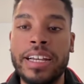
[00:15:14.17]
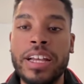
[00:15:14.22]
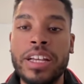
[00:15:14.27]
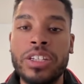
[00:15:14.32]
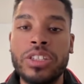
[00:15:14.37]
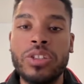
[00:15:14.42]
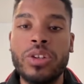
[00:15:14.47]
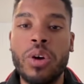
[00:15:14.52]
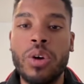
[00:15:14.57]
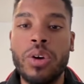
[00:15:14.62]

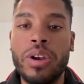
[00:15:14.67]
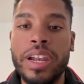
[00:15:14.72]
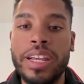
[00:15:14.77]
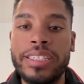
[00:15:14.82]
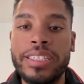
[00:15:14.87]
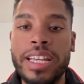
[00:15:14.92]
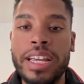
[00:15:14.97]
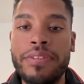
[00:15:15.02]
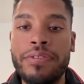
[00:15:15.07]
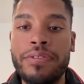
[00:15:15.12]
So let's
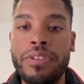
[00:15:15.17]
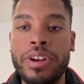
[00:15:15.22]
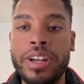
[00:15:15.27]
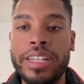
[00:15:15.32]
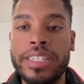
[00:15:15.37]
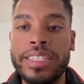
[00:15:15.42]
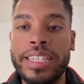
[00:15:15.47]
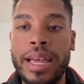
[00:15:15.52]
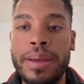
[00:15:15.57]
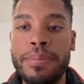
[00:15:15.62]
say for
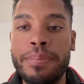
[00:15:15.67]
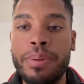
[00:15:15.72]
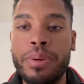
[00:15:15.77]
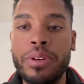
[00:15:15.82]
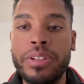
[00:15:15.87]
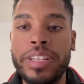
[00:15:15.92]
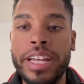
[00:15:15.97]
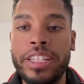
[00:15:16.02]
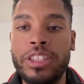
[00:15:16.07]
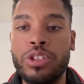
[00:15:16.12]
example
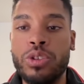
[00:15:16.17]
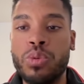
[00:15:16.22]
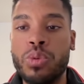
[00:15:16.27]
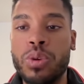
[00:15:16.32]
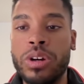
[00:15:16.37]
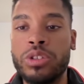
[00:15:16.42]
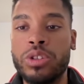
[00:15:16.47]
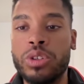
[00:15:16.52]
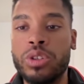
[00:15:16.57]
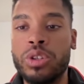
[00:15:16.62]
that you
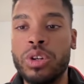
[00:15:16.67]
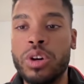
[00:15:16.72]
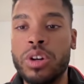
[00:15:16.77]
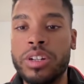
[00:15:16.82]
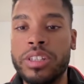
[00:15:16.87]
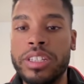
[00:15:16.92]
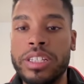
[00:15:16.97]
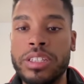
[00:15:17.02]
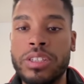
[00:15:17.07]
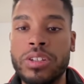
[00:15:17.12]
want to turn
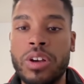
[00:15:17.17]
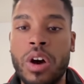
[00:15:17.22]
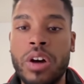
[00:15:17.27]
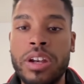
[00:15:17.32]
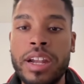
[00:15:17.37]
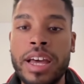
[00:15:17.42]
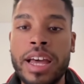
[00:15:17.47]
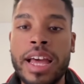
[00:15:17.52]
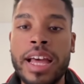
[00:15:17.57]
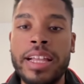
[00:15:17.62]
this on,